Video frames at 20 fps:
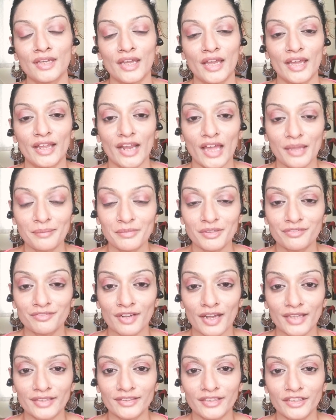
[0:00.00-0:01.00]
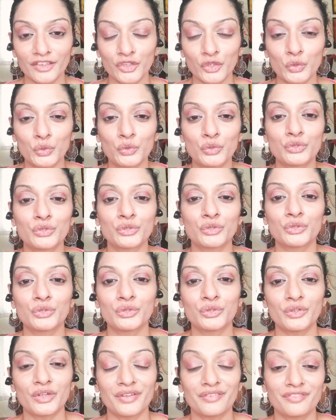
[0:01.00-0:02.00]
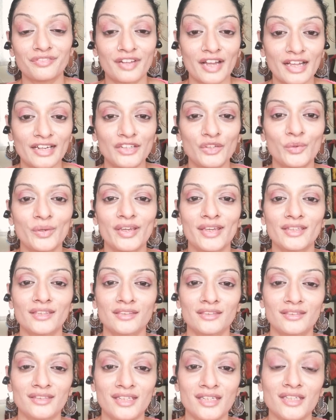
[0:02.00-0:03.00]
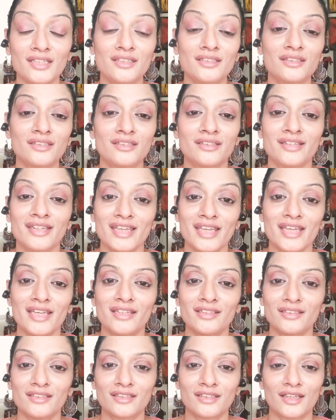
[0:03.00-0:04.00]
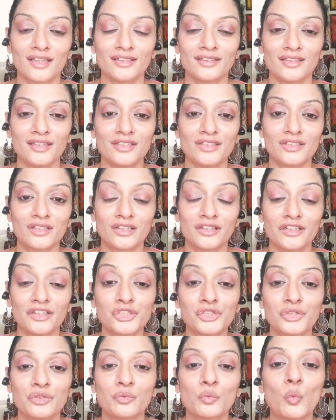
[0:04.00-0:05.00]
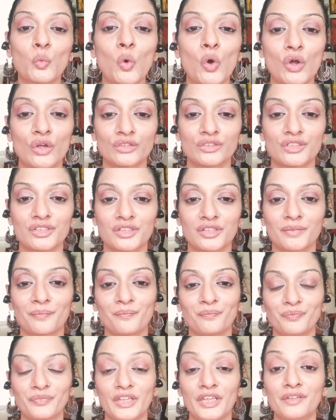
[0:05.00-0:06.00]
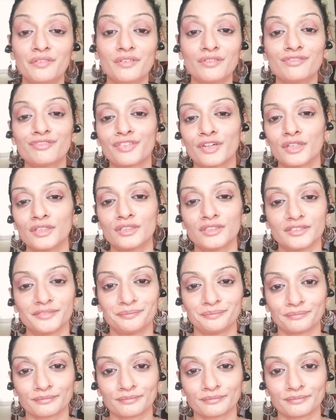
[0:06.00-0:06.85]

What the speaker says: And I'm inviting you to evaluate these needs and these conditioned wants even further.